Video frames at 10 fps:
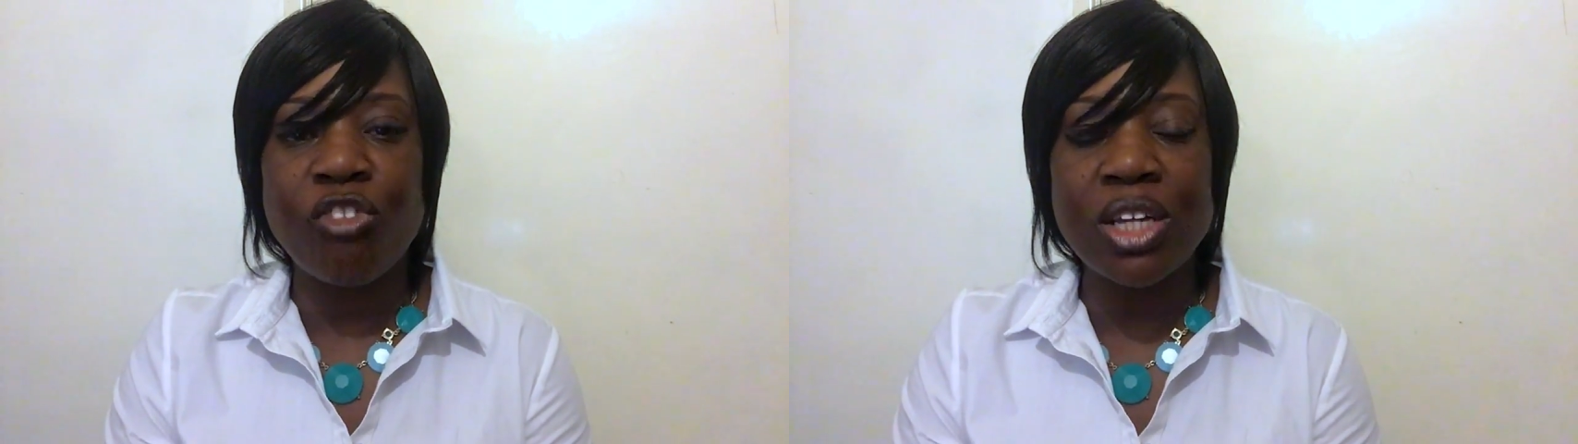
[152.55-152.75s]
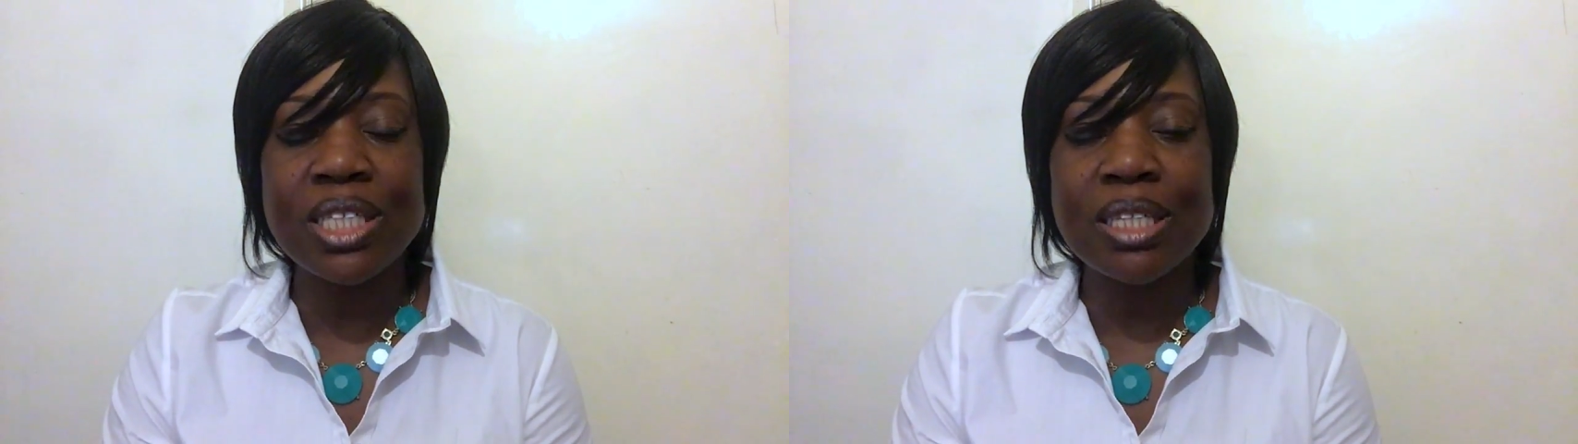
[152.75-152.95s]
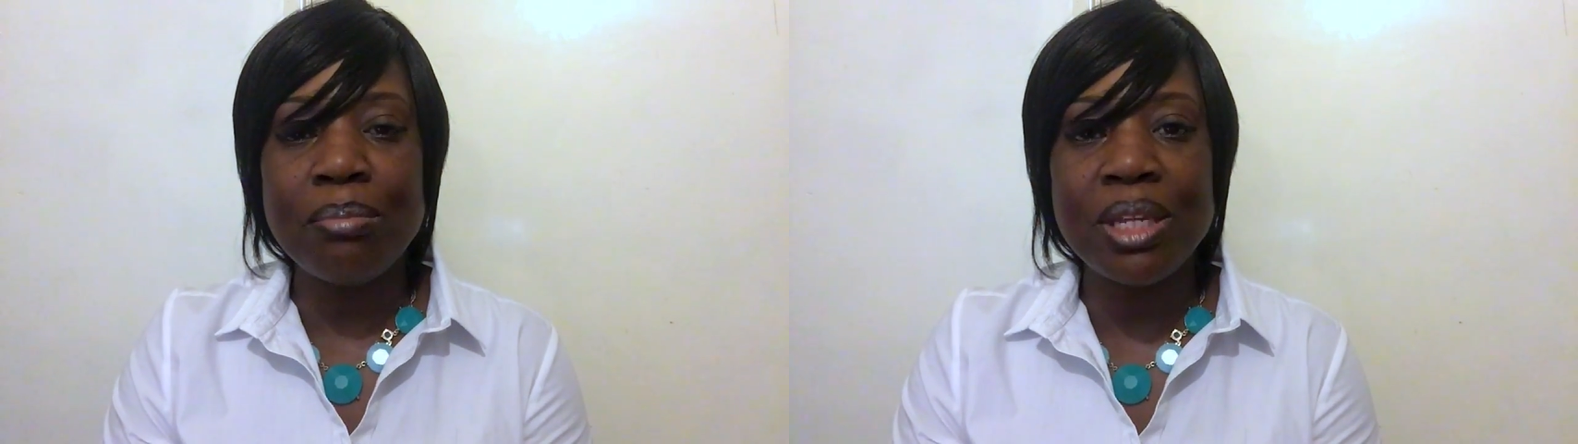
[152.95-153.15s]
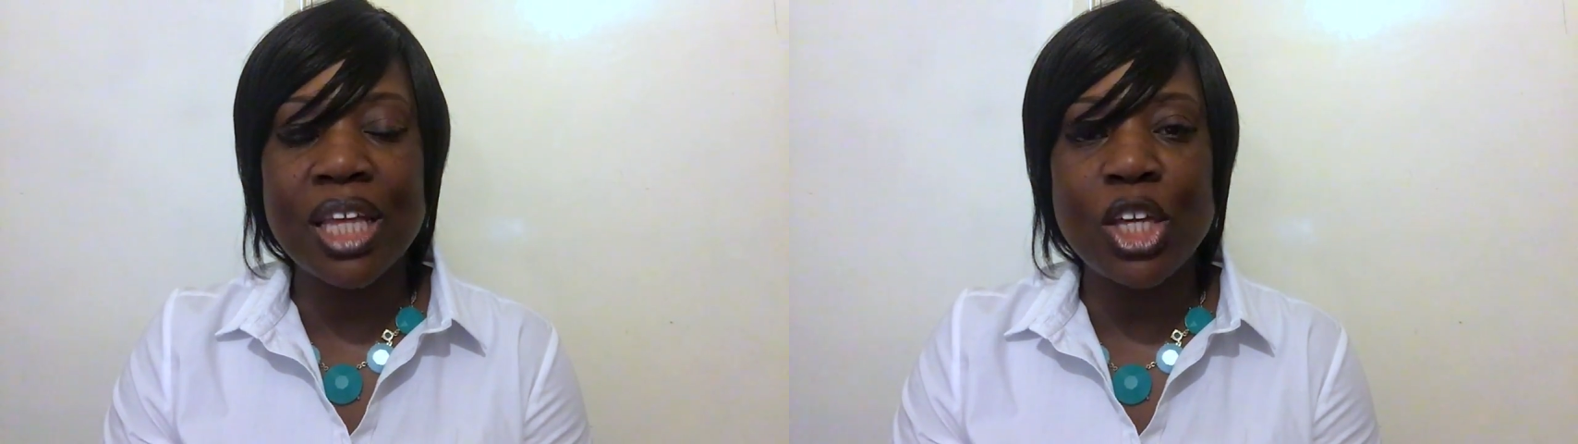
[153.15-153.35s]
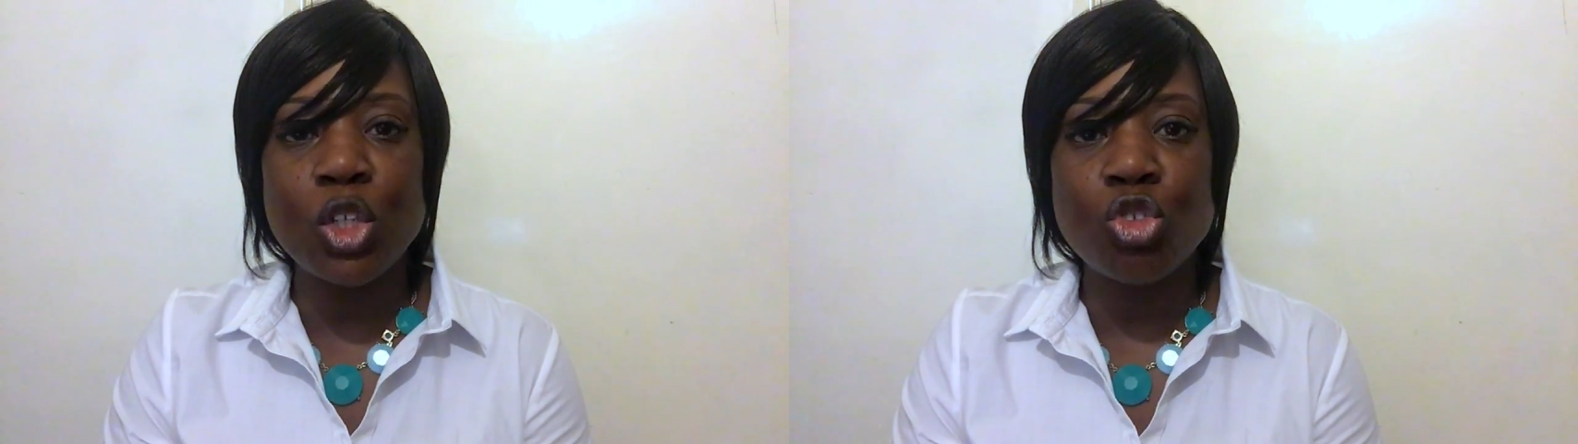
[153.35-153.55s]
Find somebody
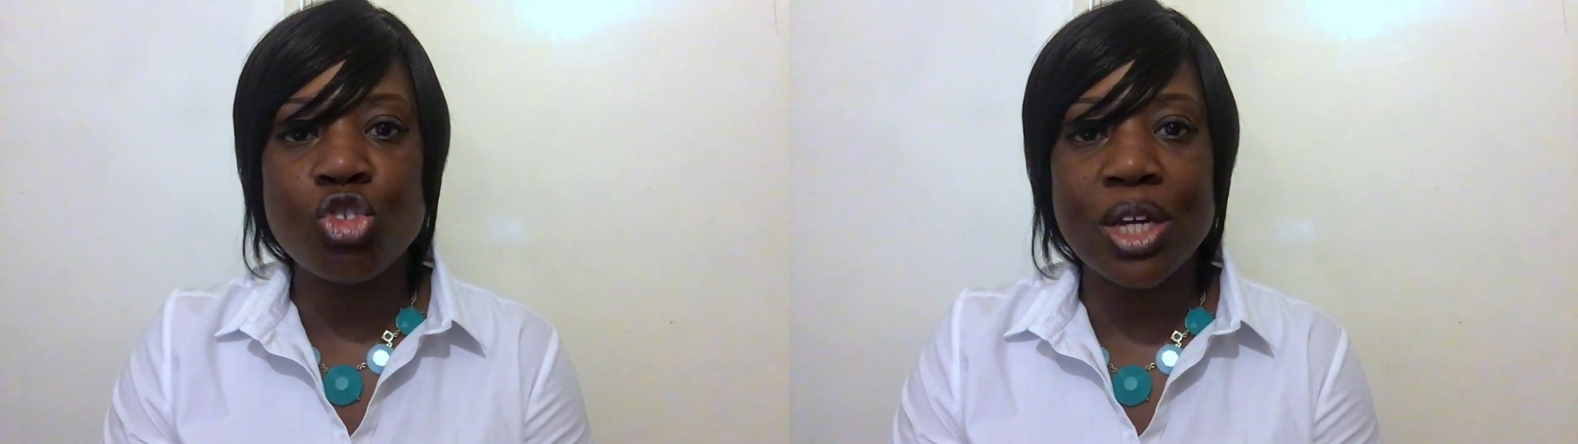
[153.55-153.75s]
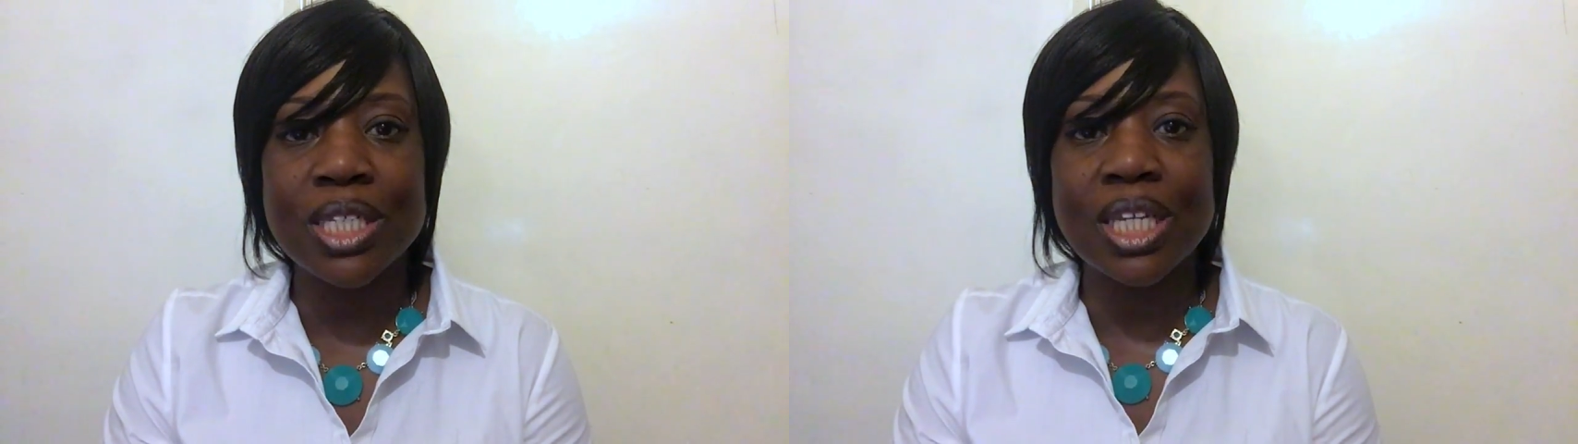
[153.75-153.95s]
that you trust